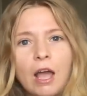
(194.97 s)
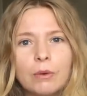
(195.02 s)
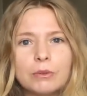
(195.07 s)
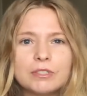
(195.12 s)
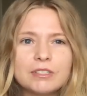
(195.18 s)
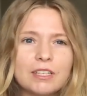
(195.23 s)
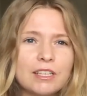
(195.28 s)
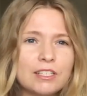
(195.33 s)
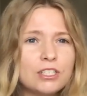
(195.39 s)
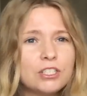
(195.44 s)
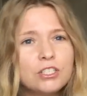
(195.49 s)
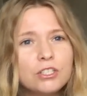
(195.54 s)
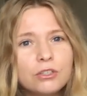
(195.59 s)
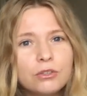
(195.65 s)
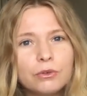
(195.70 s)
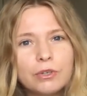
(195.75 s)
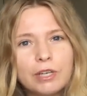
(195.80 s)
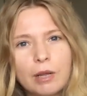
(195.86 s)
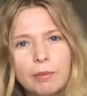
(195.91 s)
I was a size
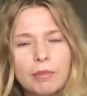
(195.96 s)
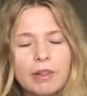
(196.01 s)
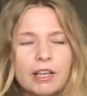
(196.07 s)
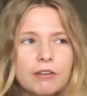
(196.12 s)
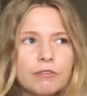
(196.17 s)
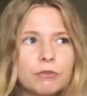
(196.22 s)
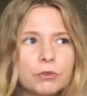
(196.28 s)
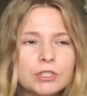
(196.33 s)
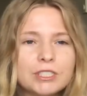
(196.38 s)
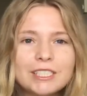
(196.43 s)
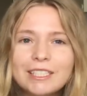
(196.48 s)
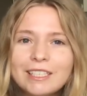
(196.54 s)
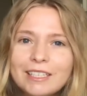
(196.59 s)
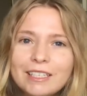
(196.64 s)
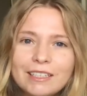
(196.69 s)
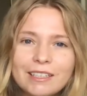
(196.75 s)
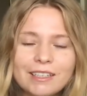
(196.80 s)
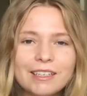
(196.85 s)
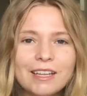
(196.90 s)
two, and I'm like a
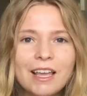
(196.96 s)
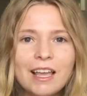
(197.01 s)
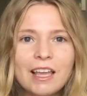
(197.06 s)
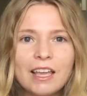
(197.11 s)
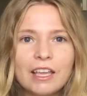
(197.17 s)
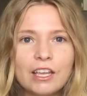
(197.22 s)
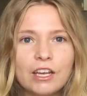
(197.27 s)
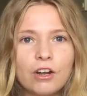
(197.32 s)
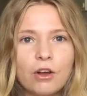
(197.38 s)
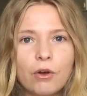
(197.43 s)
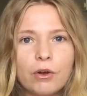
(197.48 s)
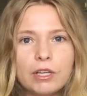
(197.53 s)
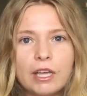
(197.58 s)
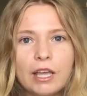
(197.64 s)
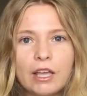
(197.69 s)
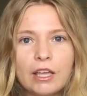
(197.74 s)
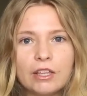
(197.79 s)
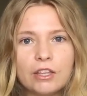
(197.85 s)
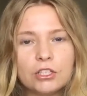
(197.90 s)
fourteen, and you know
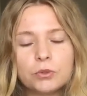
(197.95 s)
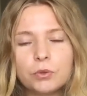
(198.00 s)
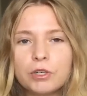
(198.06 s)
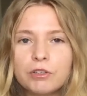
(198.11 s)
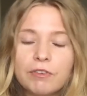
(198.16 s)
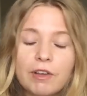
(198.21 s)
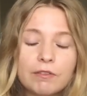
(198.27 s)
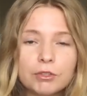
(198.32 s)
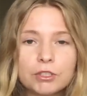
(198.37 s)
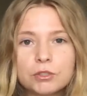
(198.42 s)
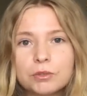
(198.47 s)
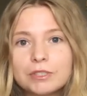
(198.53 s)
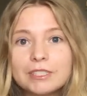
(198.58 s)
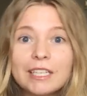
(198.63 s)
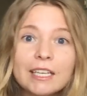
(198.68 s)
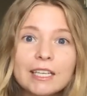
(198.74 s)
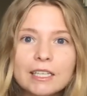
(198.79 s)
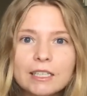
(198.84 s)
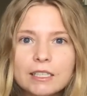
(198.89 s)
the twenty five looks
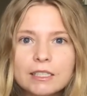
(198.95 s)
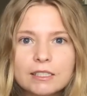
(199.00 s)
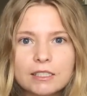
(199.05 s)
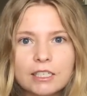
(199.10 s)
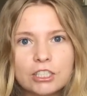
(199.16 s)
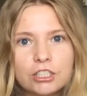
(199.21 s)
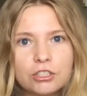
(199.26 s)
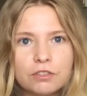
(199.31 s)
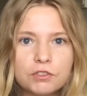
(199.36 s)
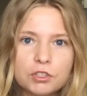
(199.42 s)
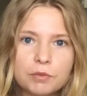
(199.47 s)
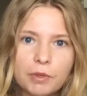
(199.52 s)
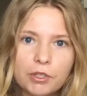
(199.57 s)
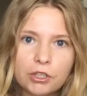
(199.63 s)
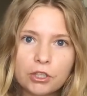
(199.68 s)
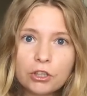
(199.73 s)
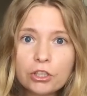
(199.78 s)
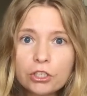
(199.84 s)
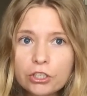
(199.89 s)
ridiculous, and I should have just
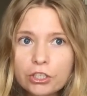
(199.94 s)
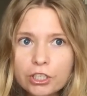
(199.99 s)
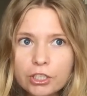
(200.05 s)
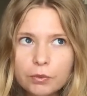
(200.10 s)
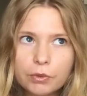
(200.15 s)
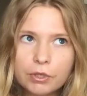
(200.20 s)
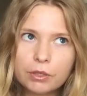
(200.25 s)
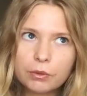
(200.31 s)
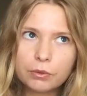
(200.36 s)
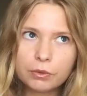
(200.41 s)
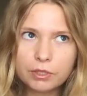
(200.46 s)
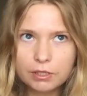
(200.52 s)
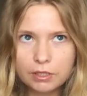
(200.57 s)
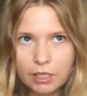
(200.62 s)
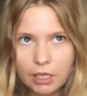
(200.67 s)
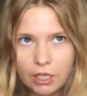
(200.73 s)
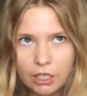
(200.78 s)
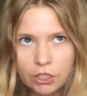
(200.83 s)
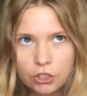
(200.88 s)
bought the thirty when it
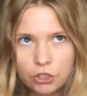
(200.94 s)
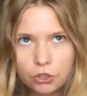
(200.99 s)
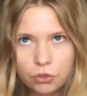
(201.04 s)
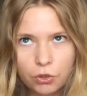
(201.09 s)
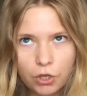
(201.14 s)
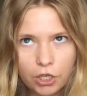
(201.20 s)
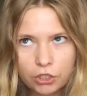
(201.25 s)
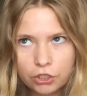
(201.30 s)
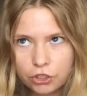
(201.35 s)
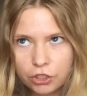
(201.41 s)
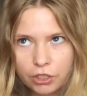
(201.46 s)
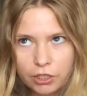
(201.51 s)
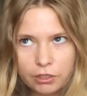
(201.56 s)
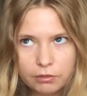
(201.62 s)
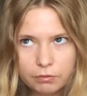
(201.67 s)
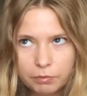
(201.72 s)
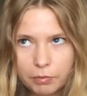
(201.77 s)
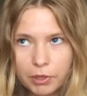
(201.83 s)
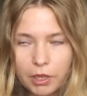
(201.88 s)
was two hundred
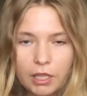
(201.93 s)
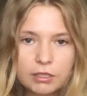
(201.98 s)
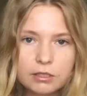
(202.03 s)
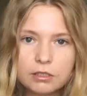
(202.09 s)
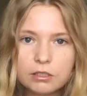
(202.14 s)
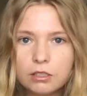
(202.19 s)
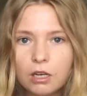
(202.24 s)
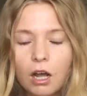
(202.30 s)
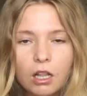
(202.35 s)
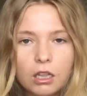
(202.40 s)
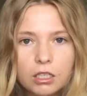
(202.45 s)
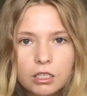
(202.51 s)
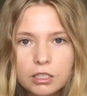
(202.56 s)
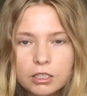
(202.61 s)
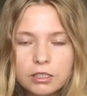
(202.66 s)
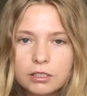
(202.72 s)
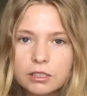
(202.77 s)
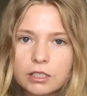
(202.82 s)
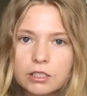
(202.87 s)
plus
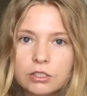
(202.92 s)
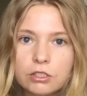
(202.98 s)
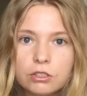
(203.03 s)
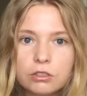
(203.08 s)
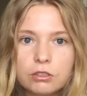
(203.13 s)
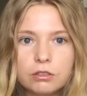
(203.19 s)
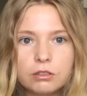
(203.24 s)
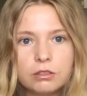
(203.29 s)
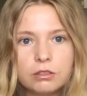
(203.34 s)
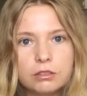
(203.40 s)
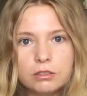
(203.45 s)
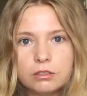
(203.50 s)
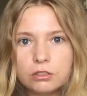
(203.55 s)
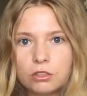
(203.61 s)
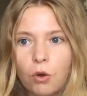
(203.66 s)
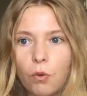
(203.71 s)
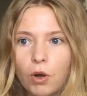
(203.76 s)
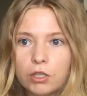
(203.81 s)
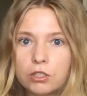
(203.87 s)
dollars and
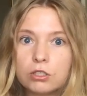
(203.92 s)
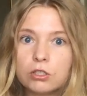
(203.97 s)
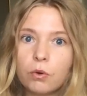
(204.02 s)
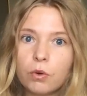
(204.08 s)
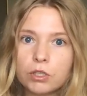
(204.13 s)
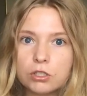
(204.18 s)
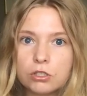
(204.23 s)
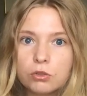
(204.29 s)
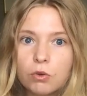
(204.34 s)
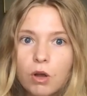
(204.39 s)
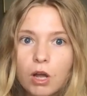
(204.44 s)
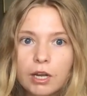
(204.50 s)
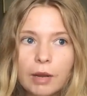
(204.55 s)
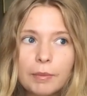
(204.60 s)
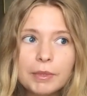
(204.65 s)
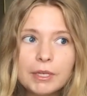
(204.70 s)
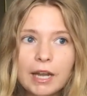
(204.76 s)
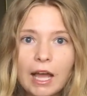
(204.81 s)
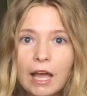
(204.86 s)
so on, so on, so on.
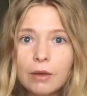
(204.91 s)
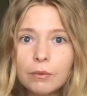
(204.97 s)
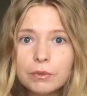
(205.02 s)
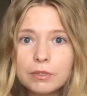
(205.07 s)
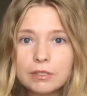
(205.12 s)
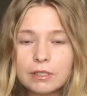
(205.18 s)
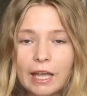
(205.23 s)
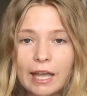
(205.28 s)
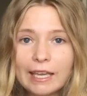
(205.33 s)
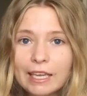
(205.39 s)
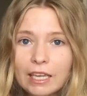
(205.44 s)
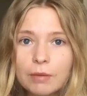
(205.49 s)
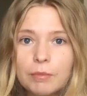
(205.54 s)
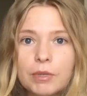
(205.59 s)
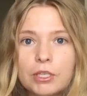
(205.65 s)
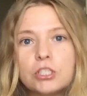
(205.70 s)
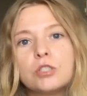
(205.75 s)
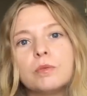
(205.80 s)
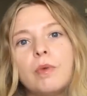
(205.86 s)
I mean, I was I
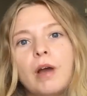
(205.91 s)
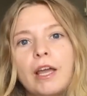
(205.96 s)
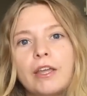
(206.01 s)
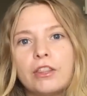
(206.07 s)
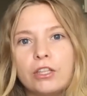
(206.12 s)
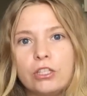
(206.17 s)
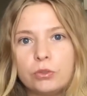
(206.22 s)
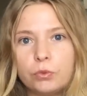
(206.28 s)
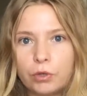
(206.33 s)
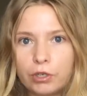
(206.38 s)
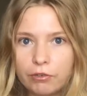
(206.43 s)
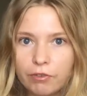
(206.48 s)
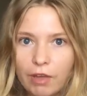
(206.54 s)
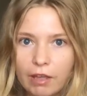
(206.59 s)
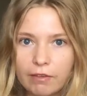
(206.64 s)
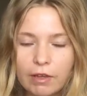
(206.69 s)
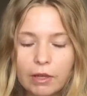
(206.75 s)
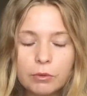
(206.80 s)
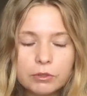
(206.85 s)
came in to buy the
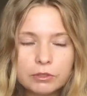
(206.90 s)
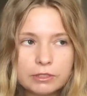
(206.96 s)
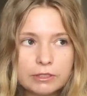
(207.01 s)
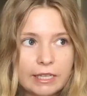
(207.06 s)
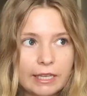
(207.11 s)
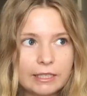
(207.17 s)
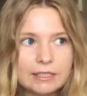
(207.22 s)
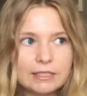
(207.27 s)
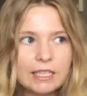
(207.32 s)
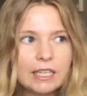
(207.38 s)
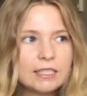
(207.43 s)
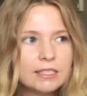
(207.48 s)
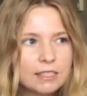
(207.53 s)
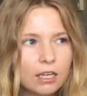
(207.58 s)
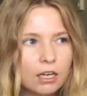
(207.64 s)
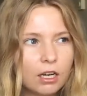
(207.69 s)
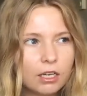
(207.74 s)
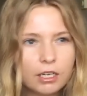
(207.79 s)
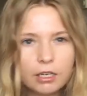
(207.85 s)
25. I was like dead
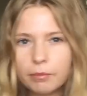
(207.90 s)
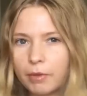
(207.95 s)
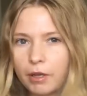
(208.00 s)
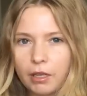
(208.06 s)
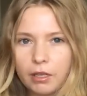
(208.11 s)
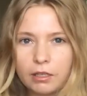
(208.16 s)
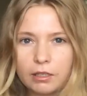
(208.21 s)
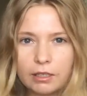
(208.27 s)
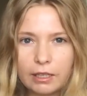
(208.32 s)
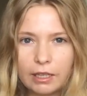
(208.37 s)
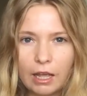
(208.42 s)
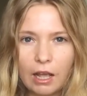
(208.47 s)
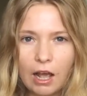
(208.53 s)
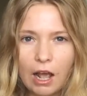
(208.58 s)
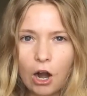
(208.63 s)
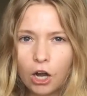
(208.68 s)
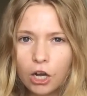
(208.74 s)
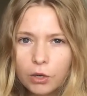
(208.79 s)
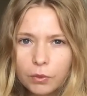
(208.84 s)
set on it. My
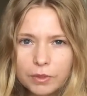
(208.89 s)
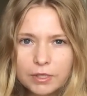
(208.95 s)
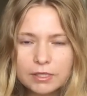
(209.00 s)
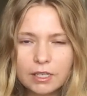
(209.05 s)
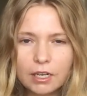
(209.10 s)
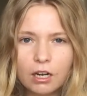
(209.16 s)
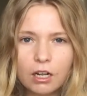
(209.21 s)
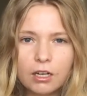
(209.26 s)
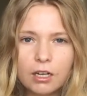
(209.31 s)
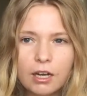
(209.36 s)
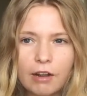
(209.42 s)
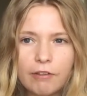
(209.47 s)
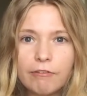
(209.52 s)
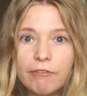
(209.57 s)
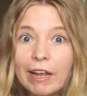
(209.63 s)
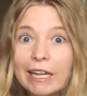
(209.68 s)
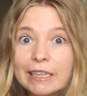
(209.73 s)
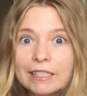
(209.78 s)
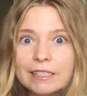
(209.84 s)
heart was set on it. I
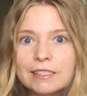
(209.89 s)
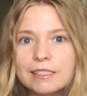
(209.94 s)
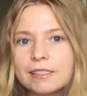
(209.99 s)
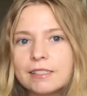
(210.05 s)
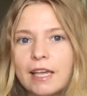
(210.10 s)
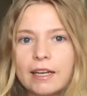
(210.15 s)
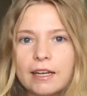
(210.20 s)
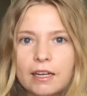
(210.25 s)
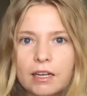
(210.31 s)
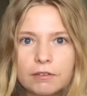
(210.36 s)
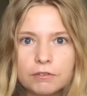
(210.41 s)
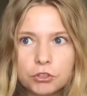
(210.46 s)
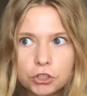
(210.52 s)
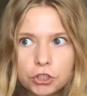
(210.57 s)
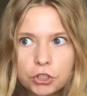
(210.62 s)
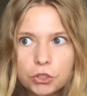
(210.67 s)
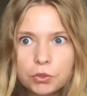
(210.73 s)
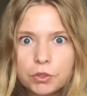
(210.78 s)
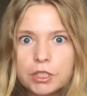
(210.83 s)
finally decided
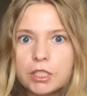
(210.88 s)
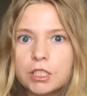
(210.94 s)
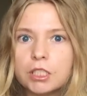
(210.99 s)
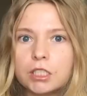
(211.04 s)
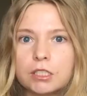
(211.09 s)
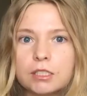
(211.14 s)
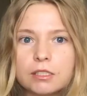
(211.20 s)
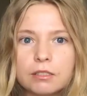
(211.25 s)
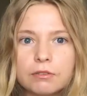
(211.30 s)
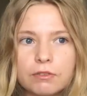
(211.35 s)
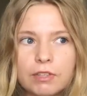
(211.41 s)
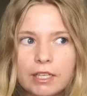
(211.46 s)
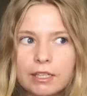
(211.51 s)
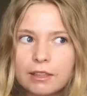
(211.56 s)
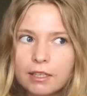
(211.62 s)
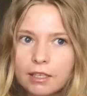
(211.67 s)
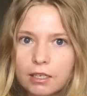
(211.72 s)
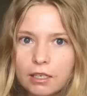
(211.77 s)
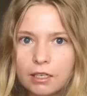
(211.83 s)
after two years of
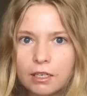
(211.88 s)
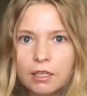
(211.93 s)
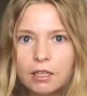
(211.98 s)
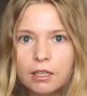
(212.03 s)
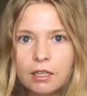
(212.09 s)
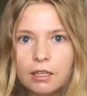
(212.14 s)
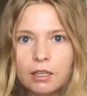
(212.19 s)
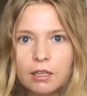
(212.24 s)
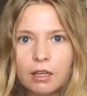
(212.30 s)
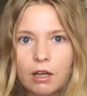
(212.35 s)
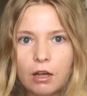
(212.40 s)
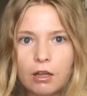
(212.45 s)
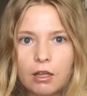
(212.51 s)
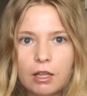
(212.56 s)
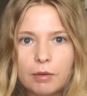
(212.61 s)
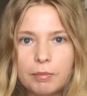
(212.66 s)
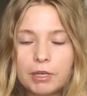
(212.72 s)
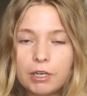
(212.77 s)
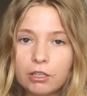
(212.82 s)
like thinking
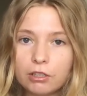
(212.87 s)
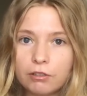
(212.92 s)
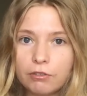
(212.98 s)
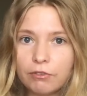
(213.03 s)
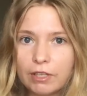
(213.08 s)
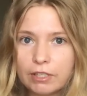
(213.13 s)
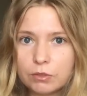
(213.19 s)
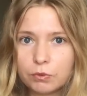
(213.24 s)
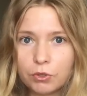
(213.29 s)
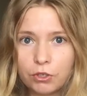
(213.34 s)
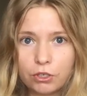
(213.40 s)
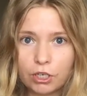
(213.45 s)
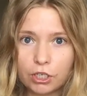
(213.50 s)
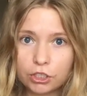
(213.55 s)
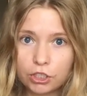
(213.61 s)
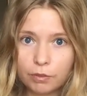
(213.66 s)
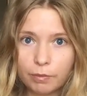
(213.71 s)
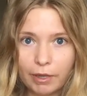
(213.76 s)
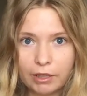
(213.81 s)
and being on the fence whether or
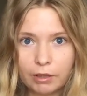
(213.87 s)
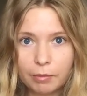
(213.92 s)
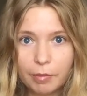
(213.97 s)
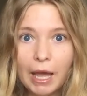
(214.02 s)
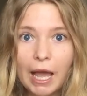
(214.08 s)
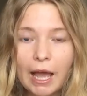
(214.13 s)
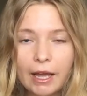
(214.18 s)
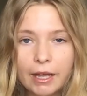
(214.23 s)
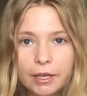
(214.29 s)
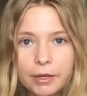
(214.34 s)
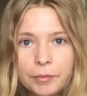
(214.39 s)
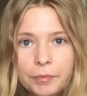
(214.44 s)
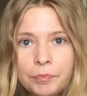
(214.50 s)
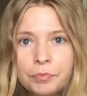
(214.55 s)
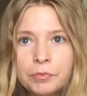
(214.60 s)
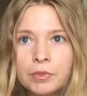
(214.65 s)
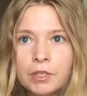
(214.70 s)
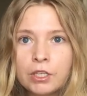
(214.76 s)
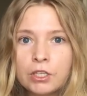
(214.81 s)
not I should buy the bag.
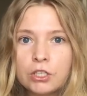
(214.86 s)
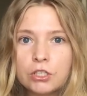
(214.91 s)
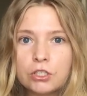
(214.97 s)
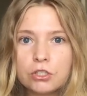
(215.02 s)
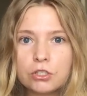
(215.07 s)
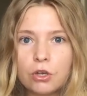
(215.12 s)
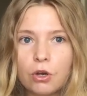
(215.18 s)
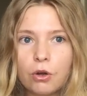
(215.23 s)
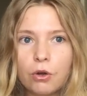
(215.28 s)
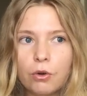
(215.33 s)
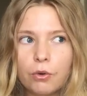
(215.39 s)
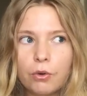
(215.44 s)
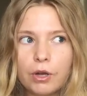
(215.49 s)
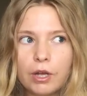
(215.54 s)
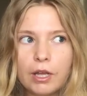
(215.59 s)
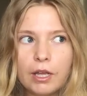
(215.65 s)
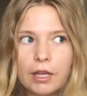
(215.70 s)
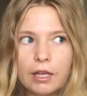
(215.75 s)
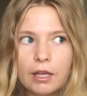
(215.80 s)

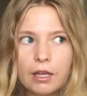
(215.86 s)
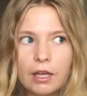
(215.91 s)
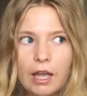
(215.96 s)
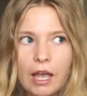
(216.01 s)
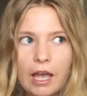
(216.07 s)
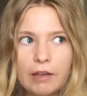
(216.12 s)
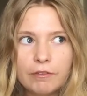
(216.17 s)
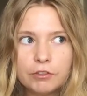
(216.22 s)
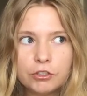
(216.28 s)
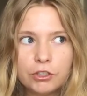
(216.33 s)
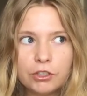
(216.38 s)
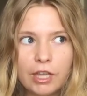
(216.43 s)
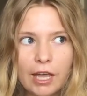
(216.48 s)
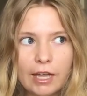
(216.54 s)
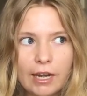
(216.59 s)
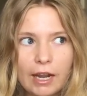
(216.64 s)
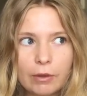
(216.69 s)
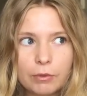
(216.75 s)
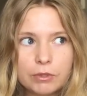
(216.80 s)
So after
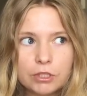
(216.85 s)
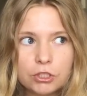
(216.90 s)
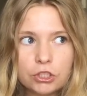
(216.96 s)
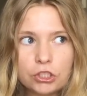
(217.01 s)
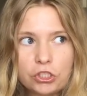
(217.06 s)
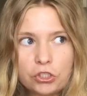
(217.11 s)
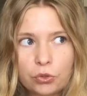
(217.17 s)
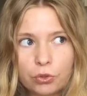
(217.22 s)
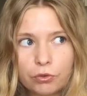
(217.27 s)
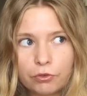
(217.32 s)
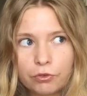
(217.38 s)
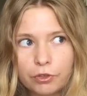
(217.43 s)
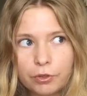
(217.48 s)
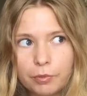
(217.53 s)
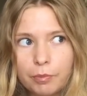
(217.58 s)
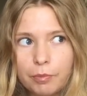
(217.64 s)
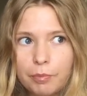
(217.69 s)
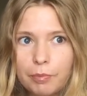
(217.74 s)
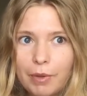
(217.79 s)
that, I was in the store
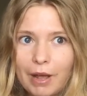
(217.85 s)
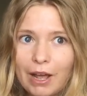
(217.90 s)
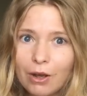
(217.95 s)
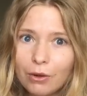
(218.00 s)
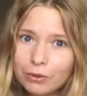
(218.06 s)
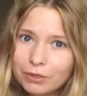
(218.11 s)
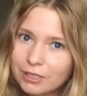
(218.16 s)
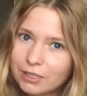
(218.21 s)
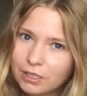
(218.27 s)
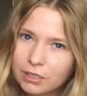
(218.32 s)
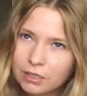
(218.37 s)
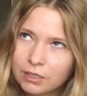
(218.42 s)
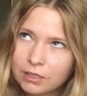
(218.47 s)
for about